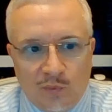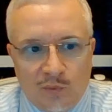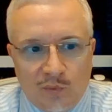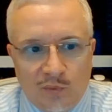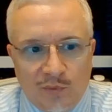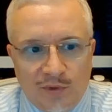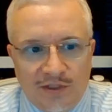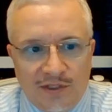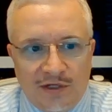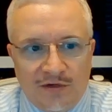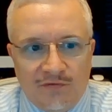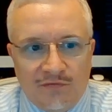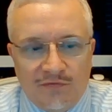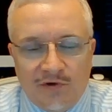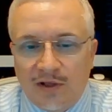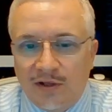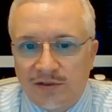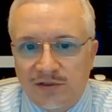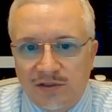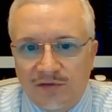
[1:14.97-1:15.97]
we did it
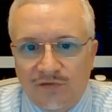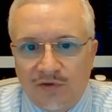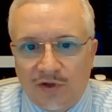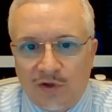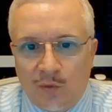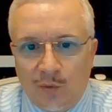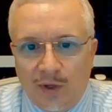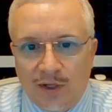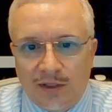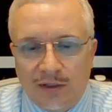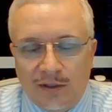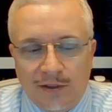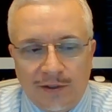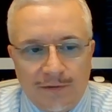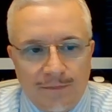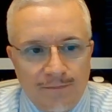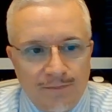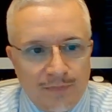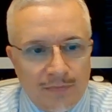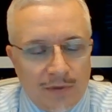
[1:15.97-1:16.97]
relatively
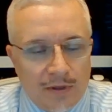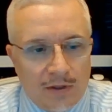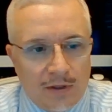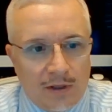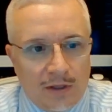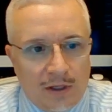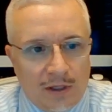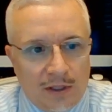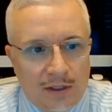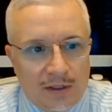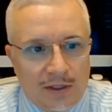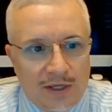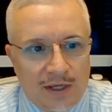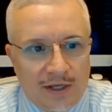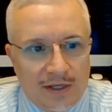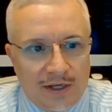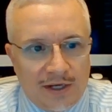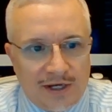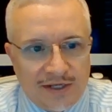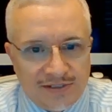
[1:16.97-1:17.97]
quickly.
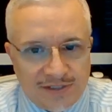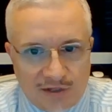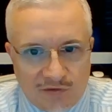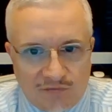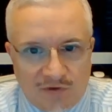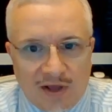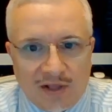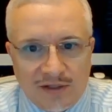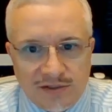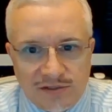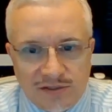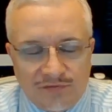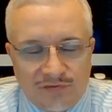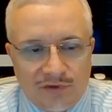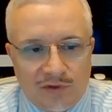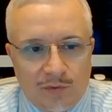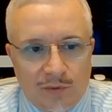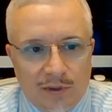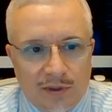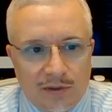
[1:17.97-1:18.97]
And I say
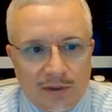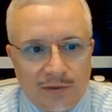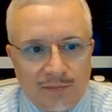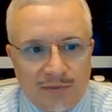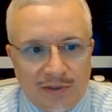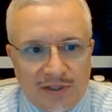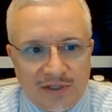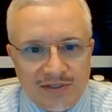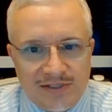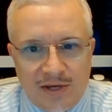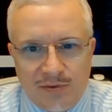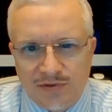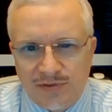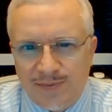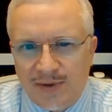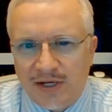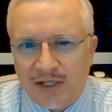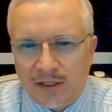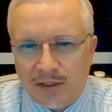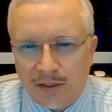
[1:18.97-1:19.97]
relatively quickly because that was
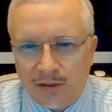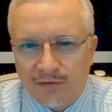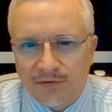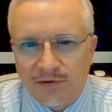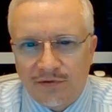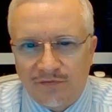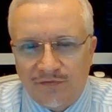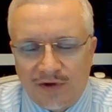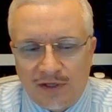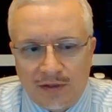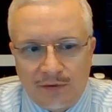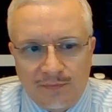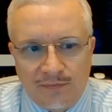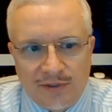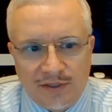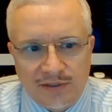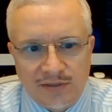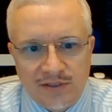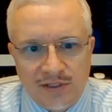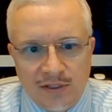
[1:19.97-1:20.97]
about a year in
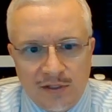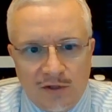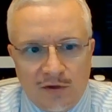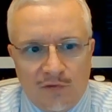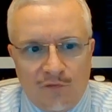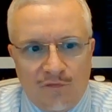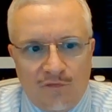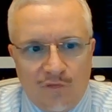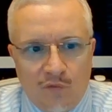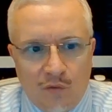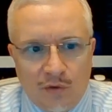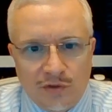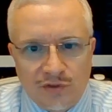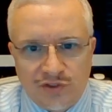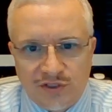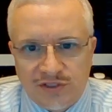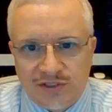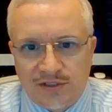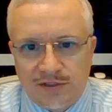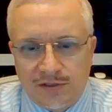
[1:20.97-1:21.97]
development for
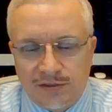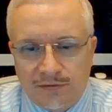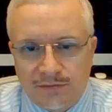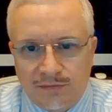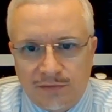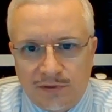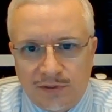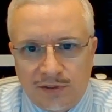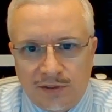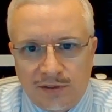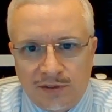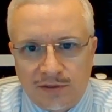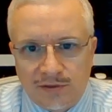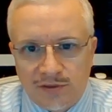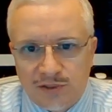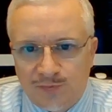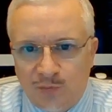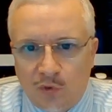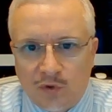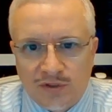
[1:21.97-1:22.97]
just the
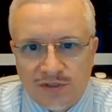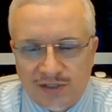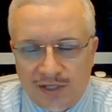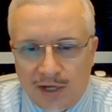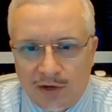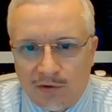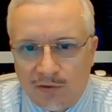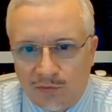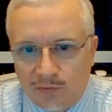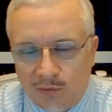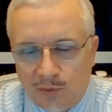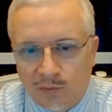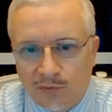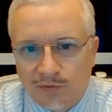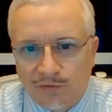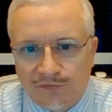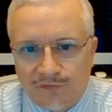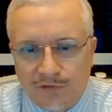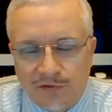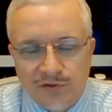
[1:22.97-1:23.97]
sports sock, or what we
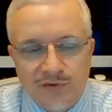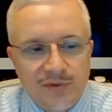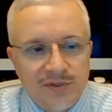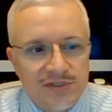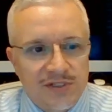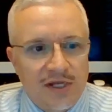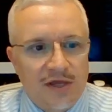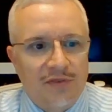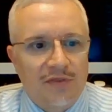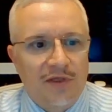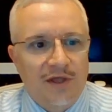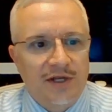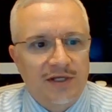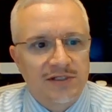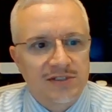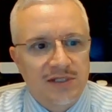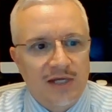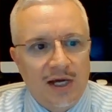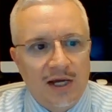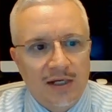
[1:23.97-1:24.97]
refer to as the athletic
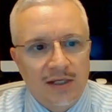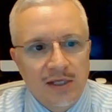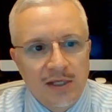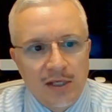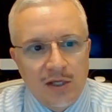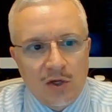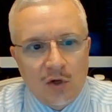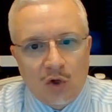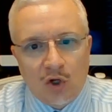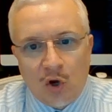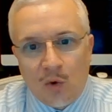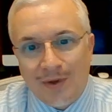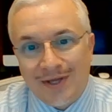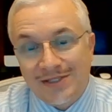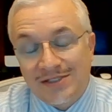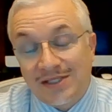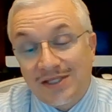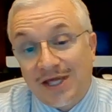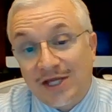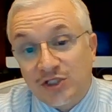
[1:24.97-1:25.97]
sock. Going
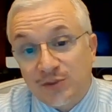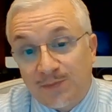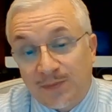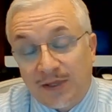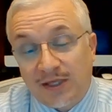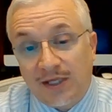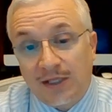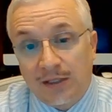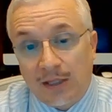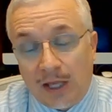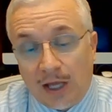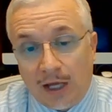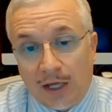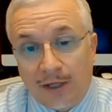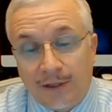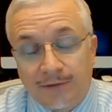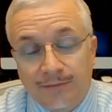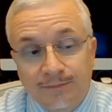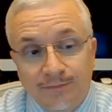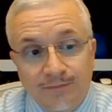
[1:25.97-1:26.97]
into the HP
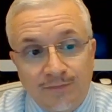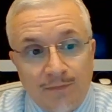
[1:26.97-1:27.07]
line,